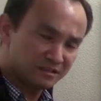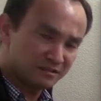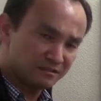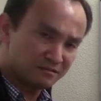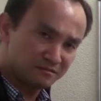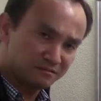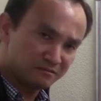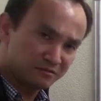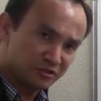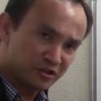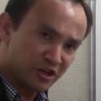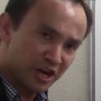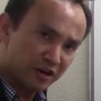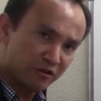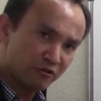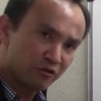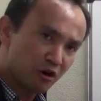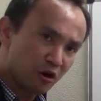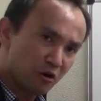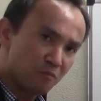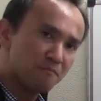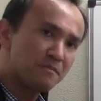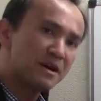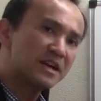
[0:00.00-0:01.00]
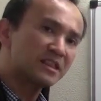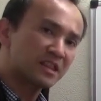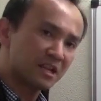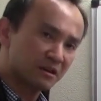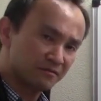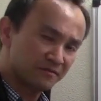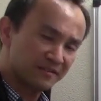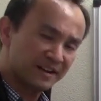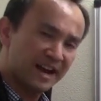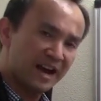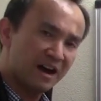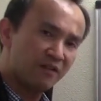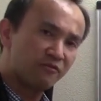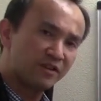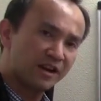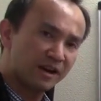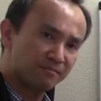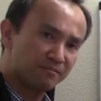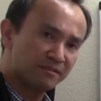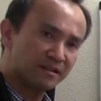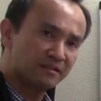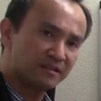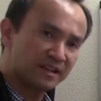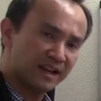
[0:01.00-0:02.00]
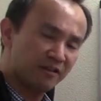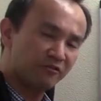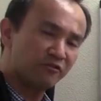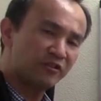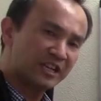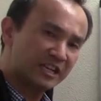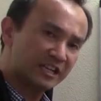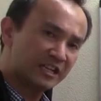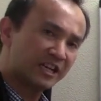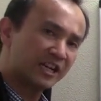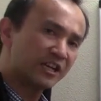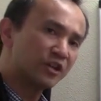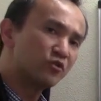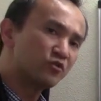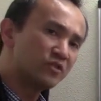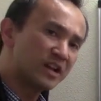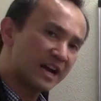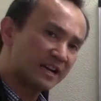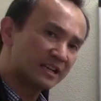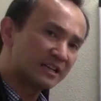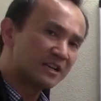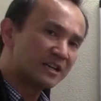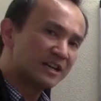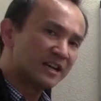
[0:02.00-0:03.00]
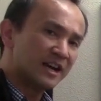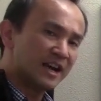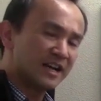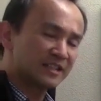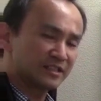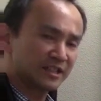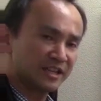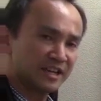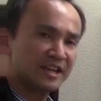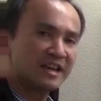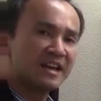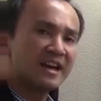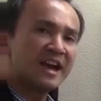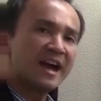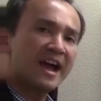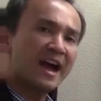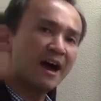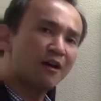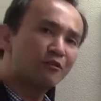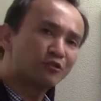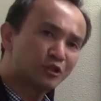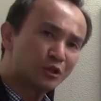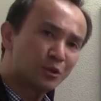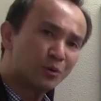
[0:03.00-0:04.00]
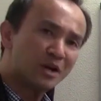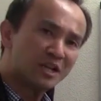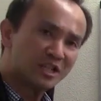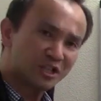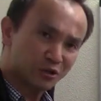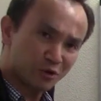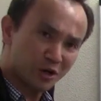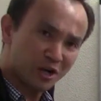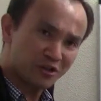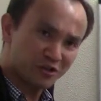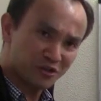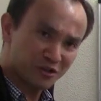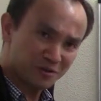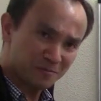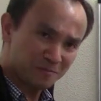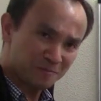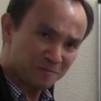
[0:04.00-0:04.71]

general method of how we can do that as a how-to instruction.